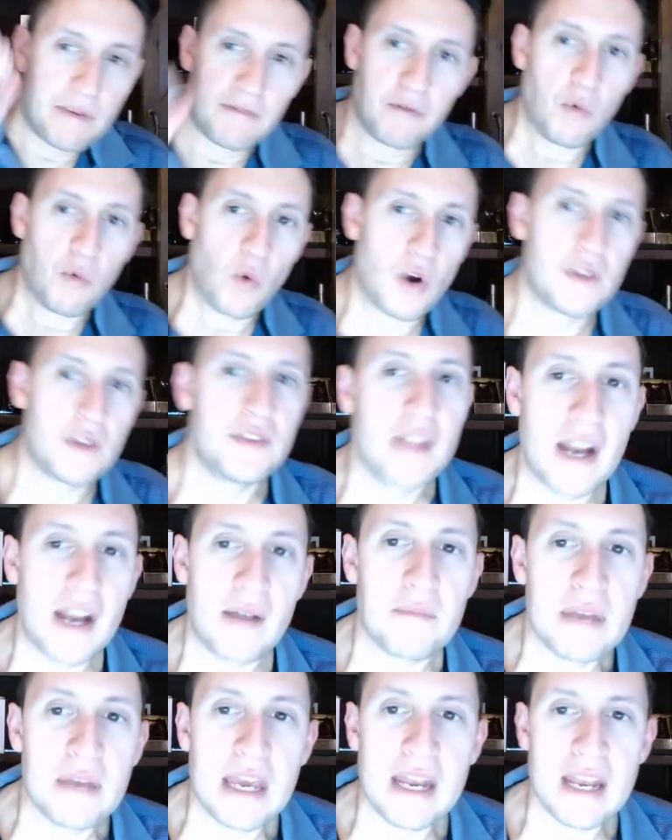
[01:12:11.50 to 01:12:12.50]
of wood that
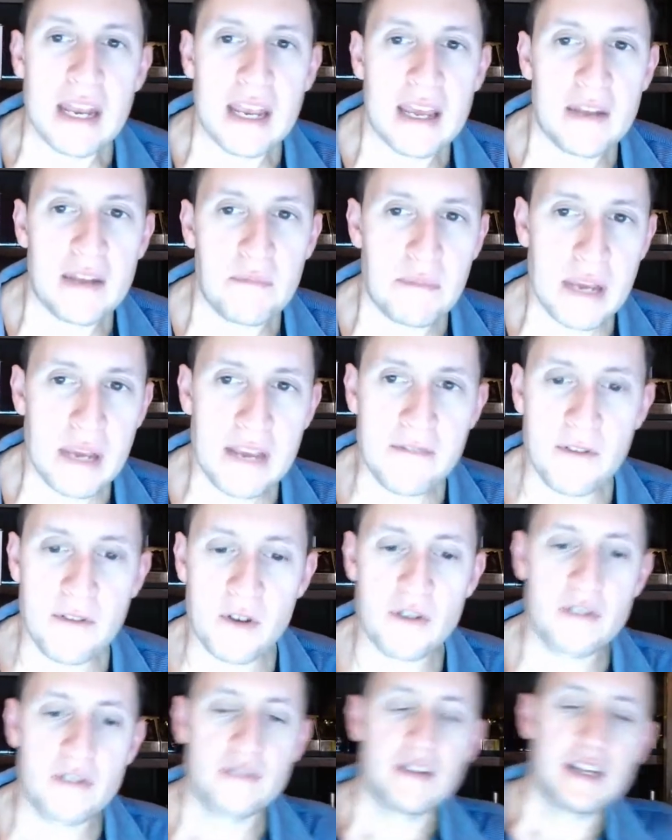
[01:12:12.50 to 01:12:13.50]
I'm getting in
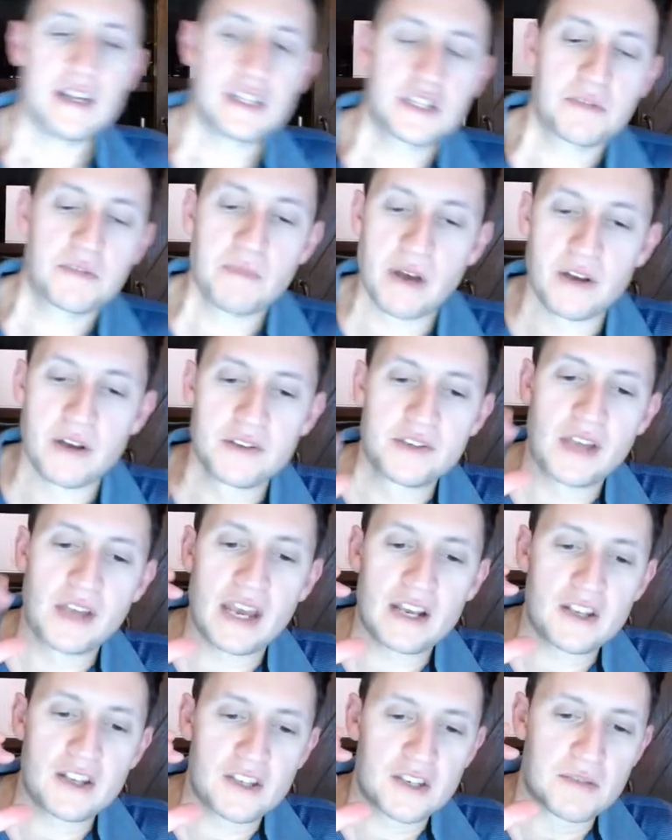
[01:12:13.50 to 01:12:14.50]
Beaver. It smells
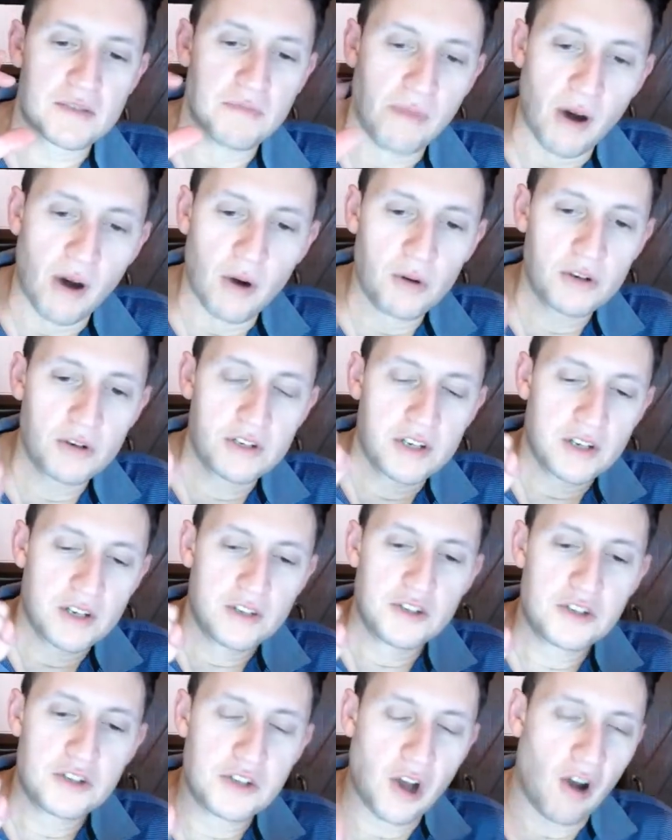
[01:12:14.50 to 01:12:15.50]
like smoked,
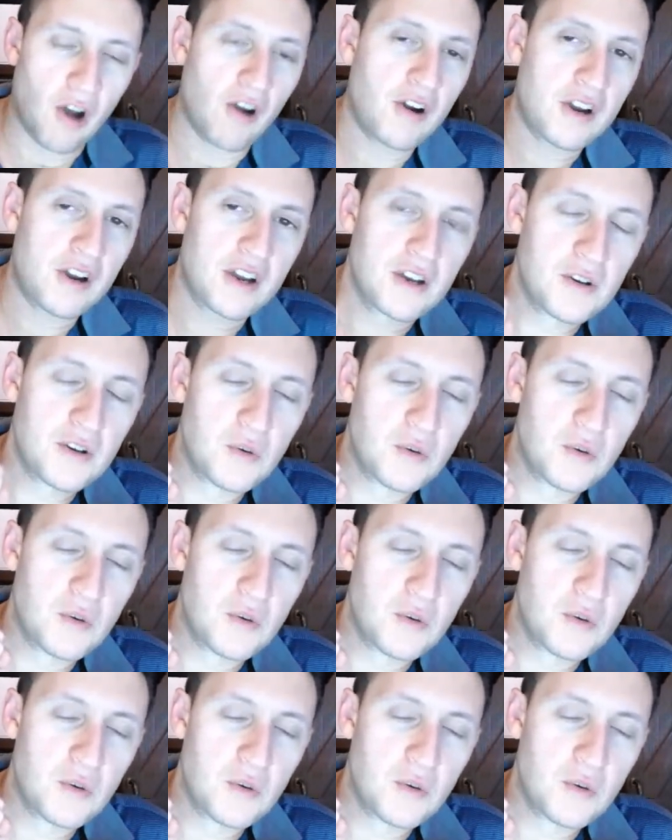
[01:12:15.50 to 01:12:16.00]
dark